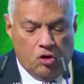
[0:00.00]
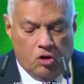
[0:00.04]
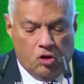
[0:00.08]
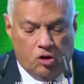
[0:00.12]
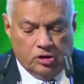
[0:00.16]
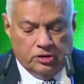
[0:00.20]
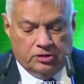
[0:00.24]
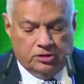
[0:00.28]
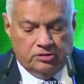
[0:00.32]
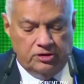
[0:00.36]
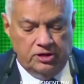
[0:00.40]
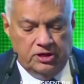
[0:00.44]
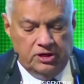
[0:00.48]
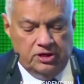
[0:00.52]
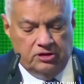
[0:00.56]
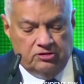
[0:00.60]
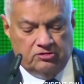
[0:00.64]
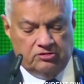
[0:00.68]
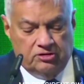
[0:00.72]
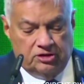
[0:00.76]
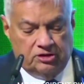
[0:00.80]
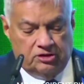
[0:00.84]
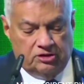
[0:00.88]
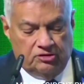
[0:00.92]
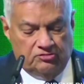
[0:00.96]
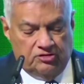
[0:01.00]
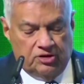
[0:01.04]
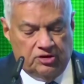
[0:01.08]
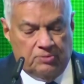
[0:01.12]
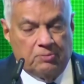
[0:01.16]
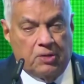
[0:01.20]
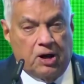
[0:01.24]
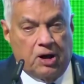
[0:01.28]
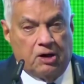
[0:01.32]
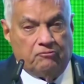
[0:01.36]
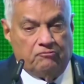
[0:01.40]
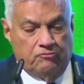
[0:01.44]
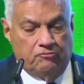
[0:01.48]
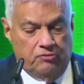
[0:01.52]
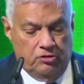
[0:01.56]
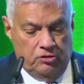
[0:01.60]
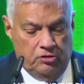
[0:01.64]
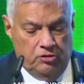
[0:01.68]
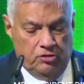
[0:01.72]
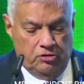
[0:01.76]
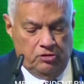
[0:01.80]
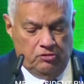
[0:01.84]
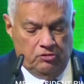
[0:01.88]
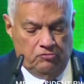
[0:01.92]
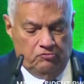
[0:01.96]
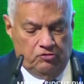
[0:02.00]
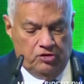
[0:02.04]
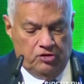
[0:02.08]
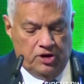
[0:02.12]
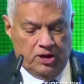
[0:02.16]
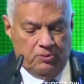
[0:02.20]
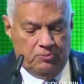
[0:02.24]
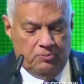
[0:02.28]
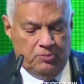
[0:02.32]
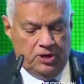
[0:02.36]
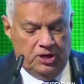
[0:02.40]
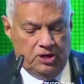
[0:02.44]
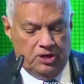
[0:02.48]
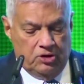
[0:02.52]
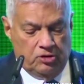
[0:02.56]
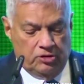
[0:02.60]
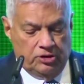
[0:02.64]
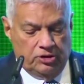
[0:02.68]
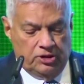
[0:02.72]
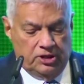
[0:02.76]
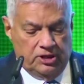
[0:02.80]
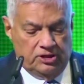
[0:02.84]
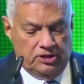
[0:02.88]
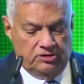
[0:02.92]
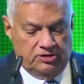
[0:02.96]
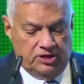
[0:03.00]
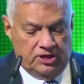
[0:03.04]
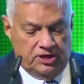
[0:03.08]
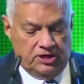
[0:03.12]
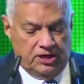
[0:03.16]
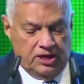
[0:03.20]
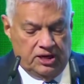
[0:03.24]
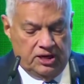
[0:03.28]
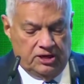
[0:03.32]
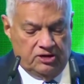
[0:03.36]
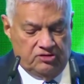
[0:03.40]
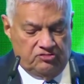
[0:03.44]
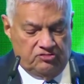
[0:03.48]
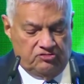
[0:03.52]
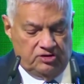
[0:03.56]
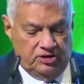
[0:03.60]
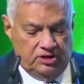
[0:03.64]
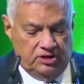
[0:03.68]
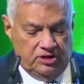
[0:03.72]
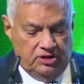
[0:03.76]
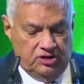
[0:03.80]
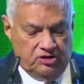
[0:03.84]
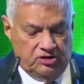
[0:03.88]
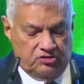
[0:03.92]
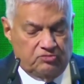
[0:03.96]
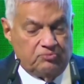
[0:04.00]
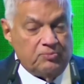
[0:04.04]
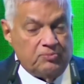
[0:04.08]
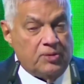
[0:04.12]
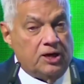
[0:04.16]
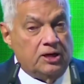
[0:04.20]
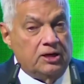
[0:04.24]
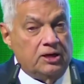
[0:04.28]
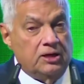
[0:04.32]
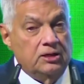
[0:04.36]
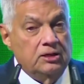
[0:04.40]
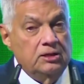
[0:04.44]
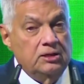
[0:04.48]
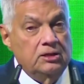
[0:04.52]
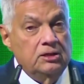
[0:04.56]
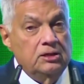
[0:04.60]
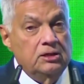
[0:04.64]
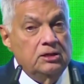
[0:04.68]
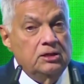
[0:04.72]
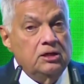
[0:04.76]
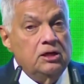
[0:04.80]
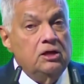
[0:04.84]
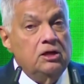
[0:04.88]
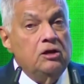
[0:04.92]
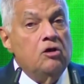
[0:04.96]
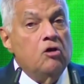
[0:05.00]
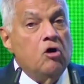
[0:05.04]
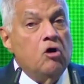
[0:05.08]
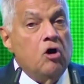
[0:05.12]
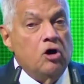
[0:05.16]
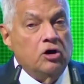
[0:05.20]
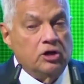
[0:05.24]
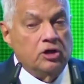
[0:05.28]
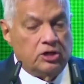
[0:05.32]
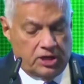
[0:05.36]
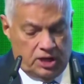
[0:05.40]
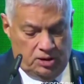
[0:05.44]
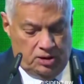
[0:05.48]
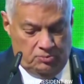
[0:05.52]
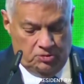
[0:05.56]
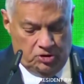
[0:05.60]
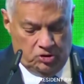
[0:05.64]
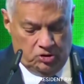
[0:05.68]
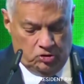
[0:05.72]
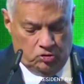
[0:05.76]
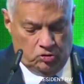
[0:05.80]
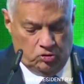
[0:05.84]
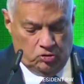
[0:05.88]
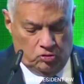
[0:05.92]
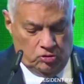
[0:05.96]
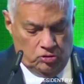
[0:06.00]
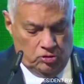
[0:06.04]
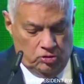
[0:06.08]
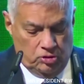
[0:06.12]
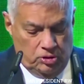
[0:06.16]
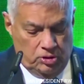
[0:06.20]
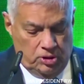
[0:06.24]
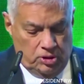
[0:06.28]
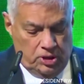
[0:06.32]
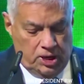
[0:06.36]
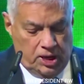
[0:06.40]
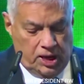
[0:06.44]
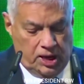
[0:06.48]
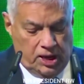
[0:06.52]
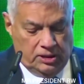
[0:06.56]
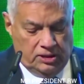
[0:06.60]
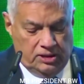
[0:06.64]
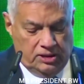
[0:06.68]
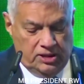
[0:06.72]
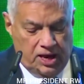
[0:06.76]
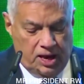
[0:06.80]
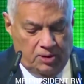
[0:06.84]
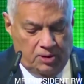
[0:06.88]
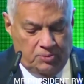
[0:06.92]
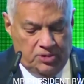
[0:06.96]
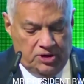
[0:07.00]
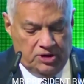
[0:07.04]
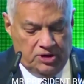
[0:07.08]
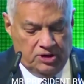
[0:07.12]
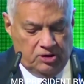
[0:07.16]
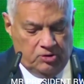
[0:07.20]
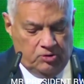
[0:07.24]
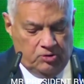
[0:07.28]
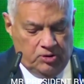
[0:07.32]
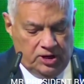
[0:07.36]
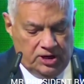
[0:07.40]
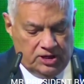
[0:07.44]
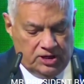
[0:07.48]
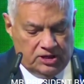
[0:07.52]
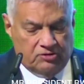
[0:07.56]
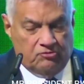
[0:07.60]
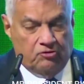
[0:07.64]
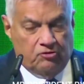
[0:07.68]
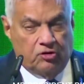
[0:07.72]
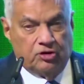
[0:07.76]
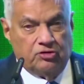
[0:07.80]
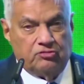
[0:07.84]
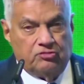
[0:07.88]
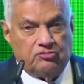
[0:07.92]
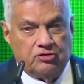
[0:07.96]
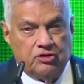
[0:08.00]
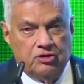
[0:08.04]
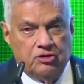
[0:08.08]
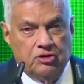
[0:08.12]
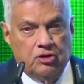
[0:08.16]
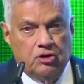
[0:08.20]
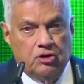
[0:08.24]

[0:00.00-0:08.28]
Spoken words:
All three initiatives above would have been on the agenda in a serious manner long time ago, had there been a greater voice